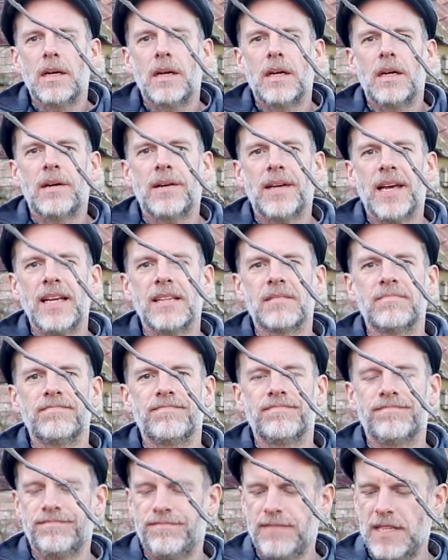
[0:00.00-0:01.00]
Okay,
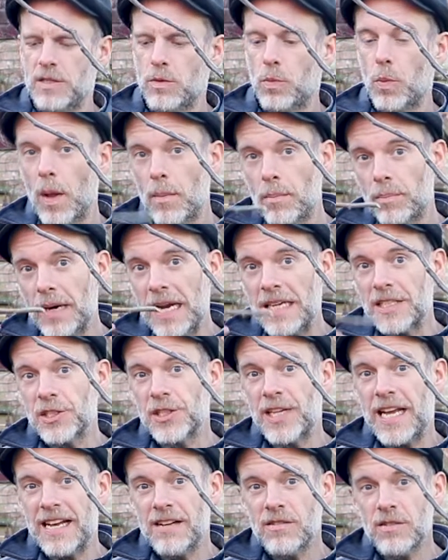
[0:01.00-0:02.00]
that's one branch
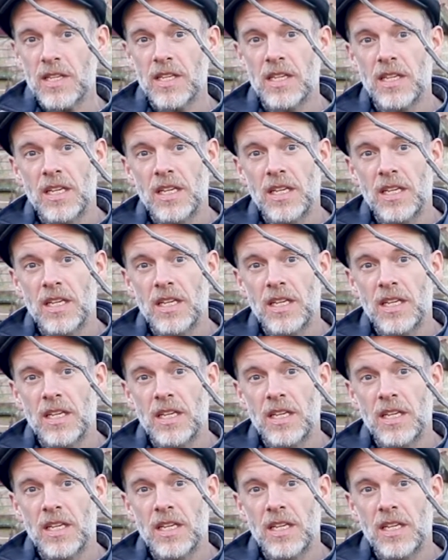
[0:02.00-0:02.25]
down,